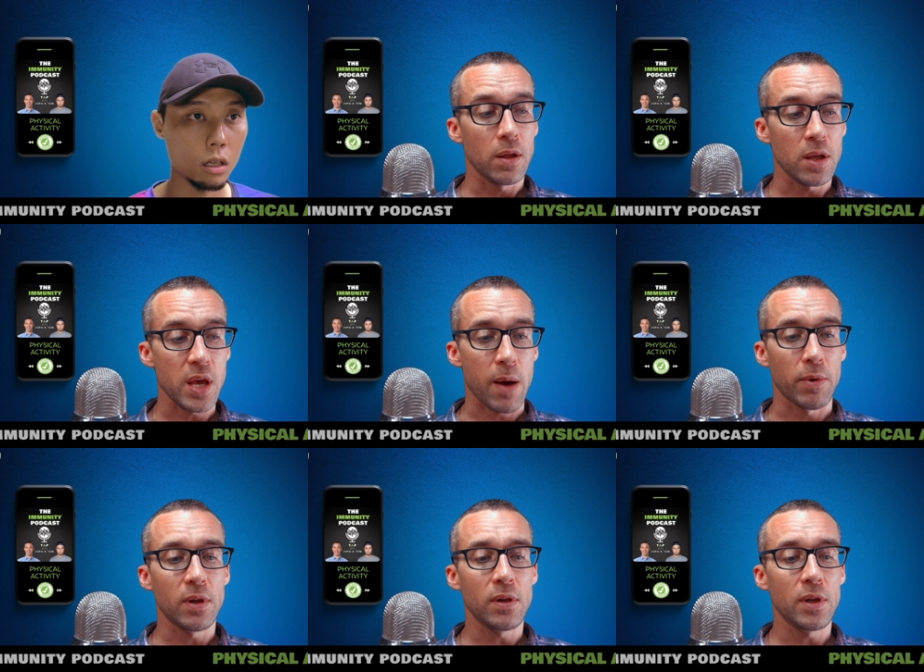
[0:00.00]
Yeah, but
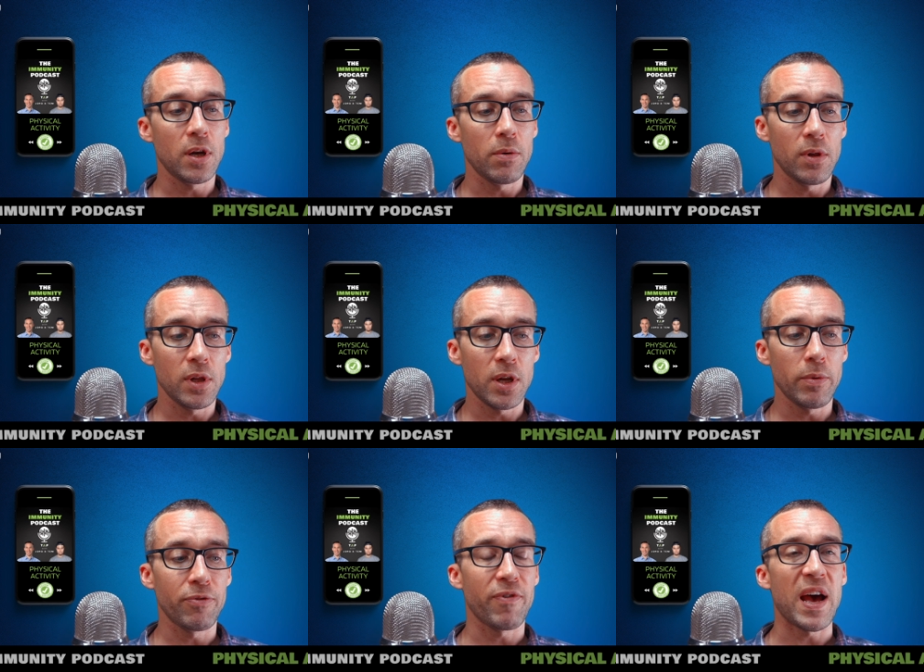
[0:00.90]
a little a little
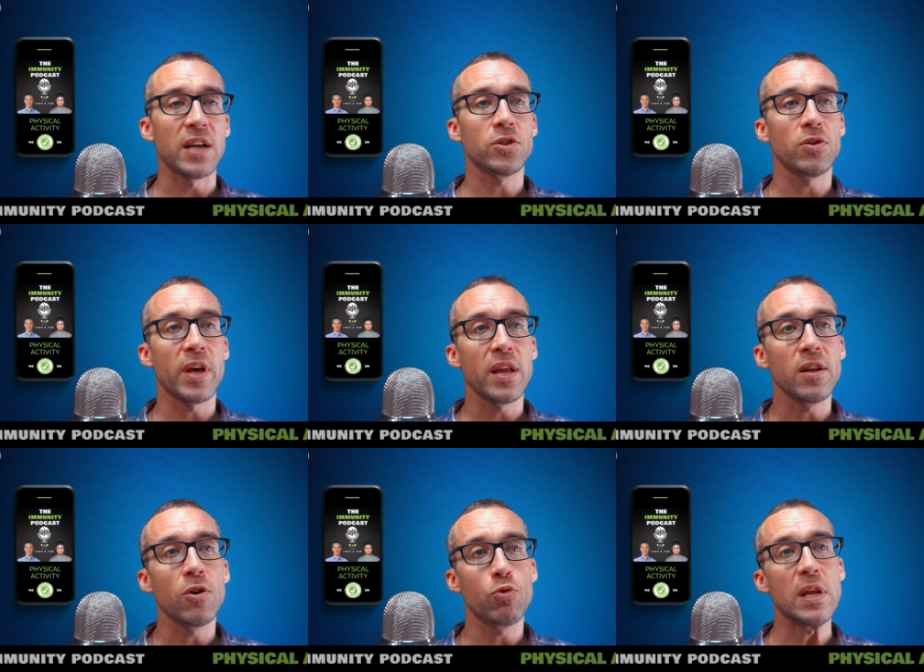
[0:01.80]
bit faster than
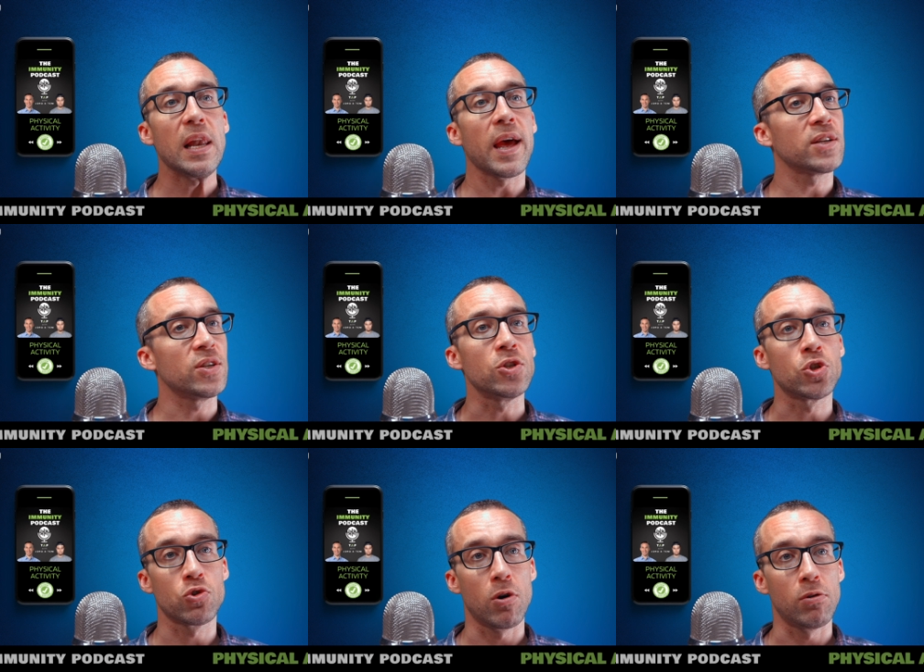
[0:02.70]
a relaxing
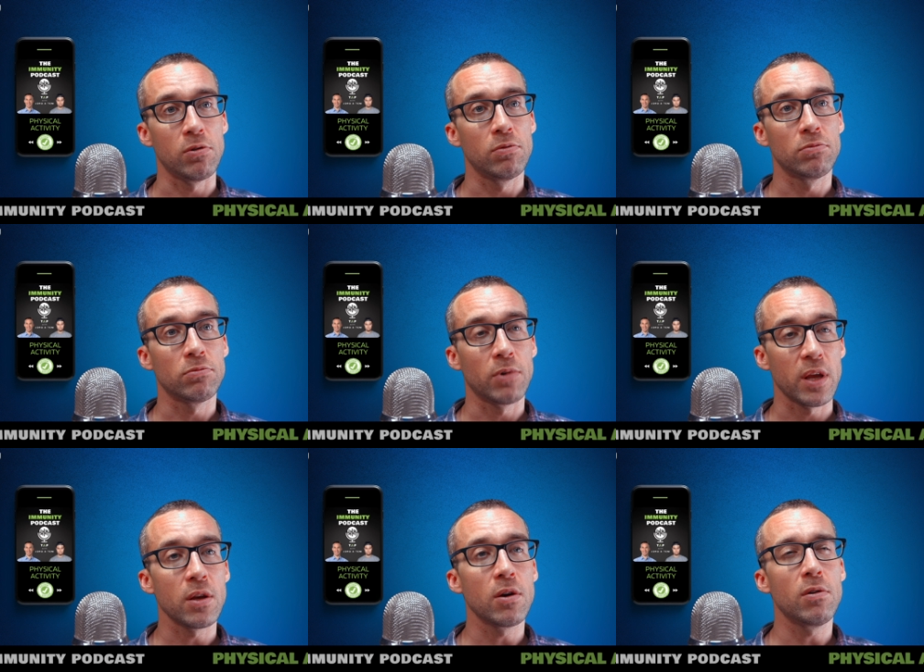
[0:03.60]
stroll, right?
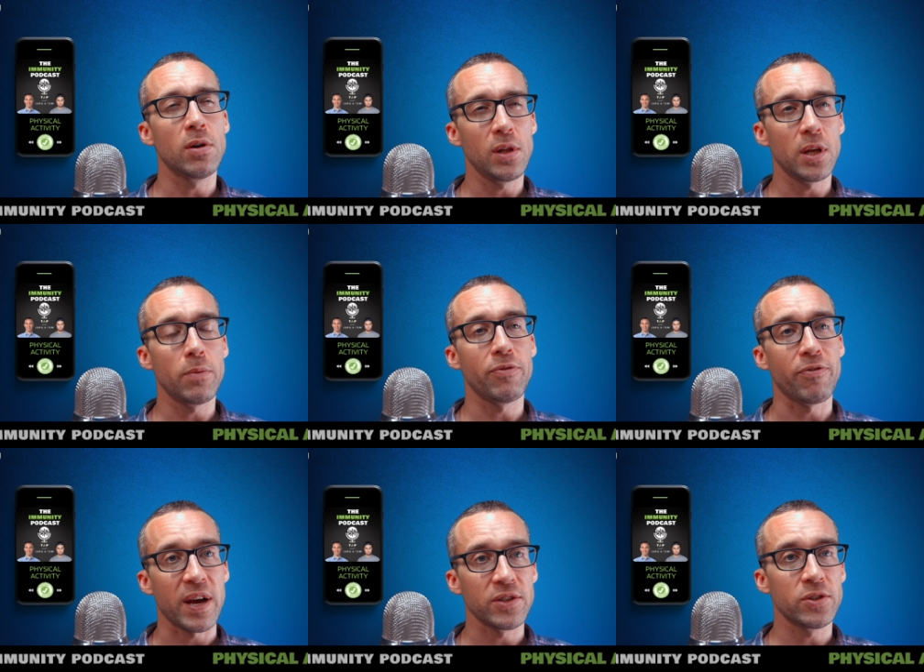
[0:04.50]
You go a little bit
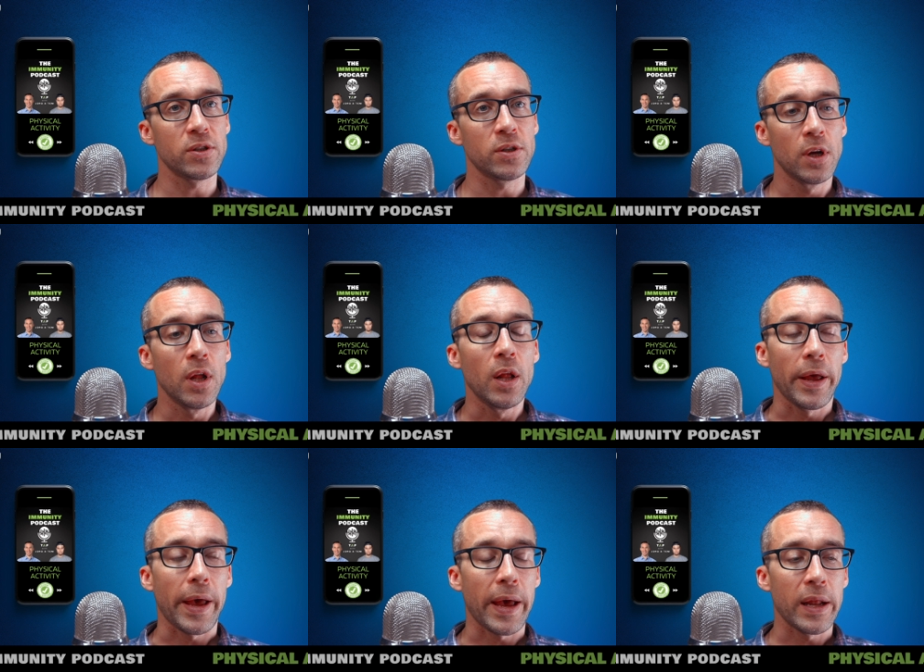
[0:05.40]
faster,
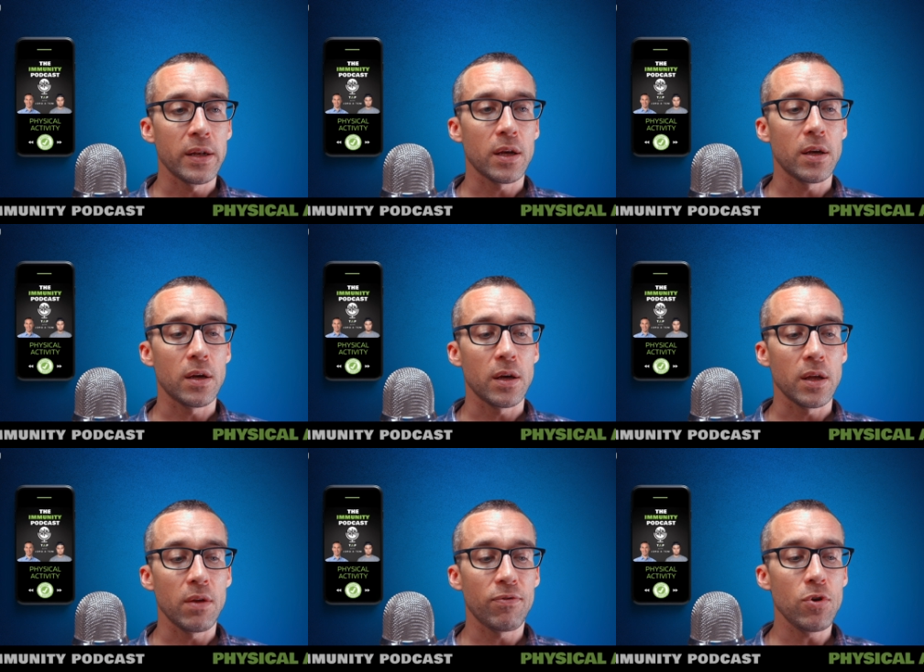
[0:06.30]
and
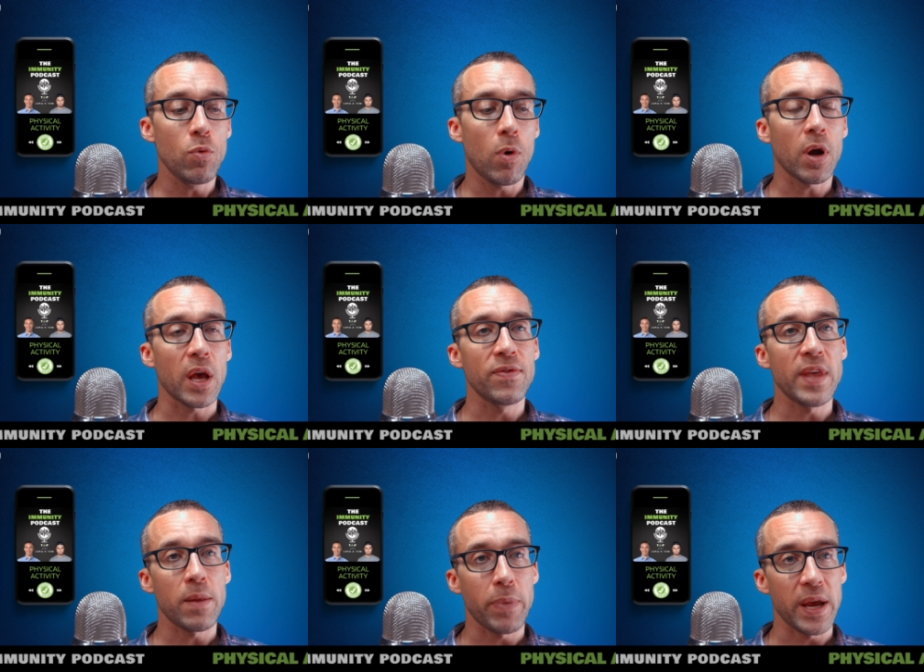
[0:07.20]
if you walk at
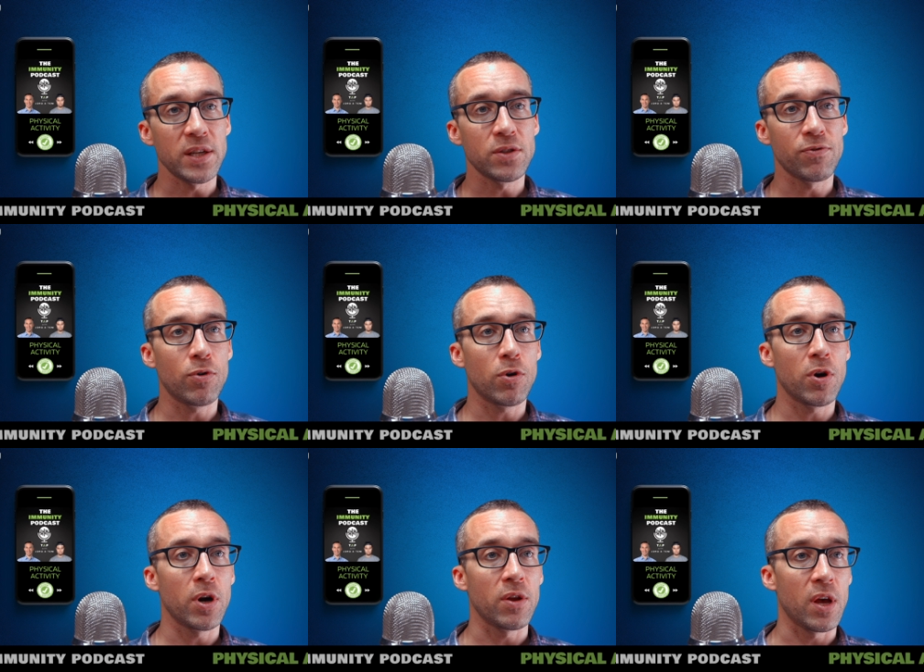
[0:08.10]
that pace
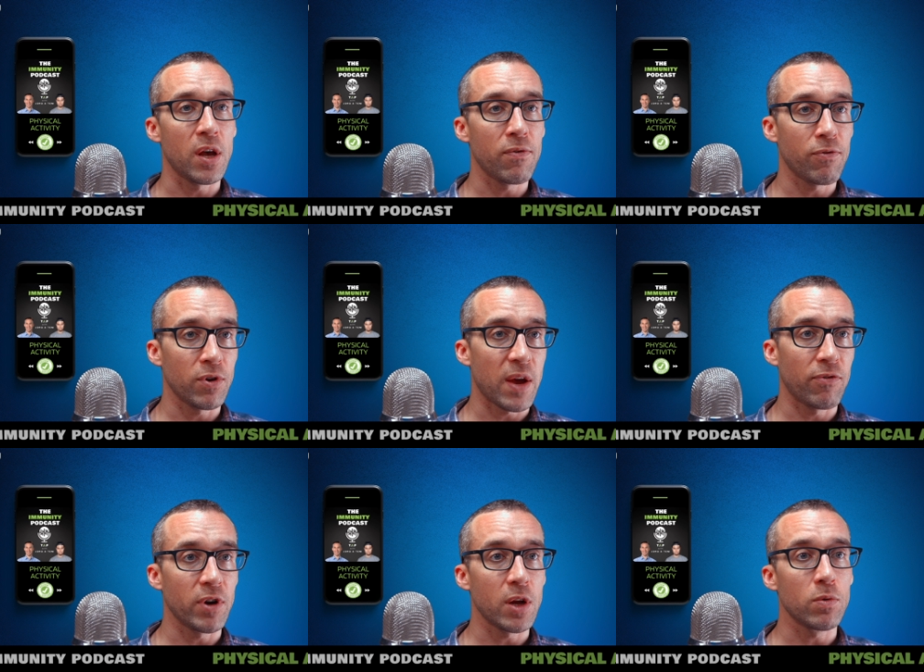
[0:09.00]
for uh, for that
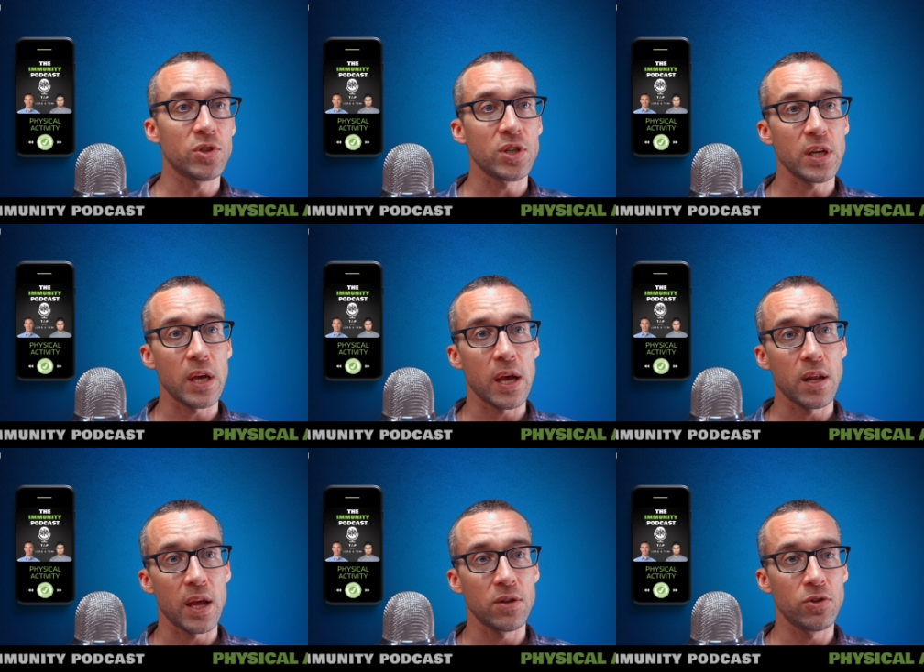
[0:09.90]
frequency and,
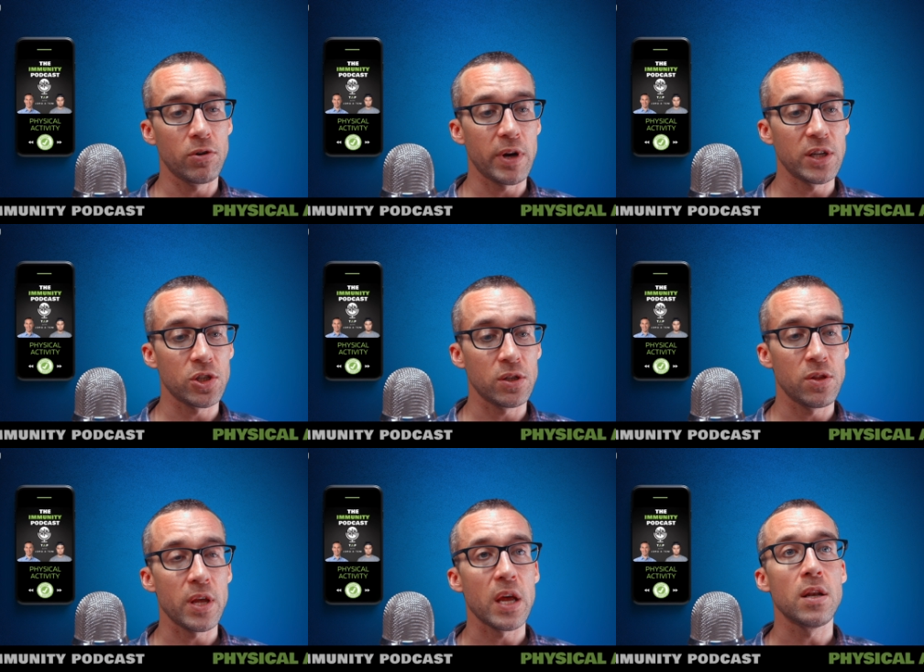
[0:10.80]
and duration,
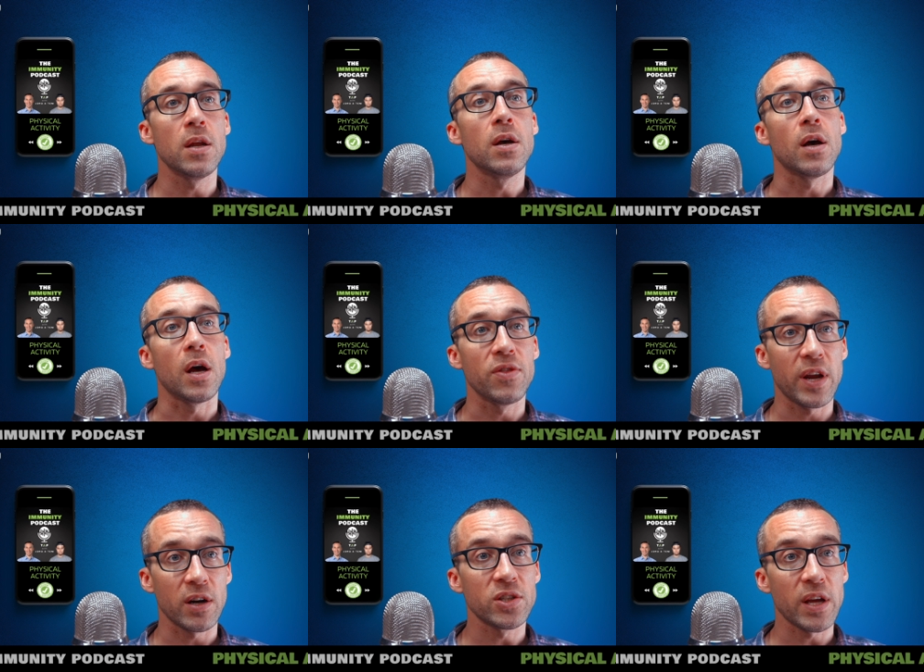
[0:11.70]
then
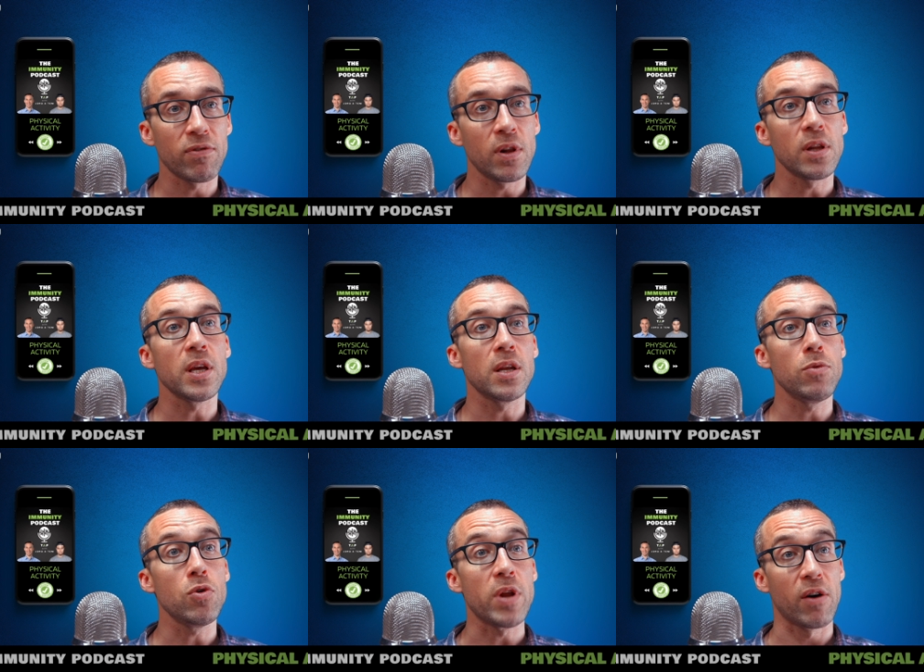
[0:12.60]
there is definitely an
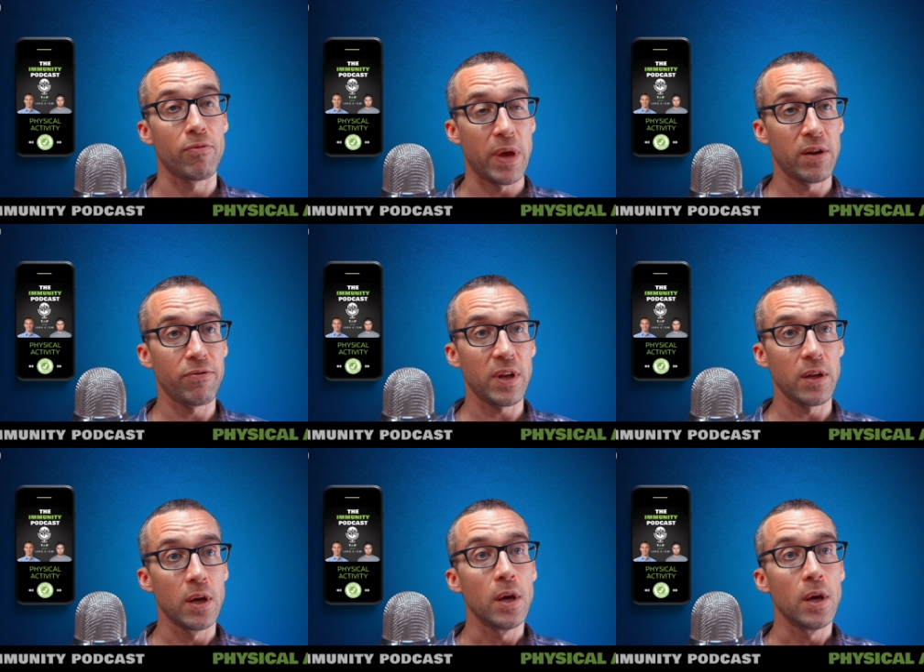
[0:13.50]
immune health benefit.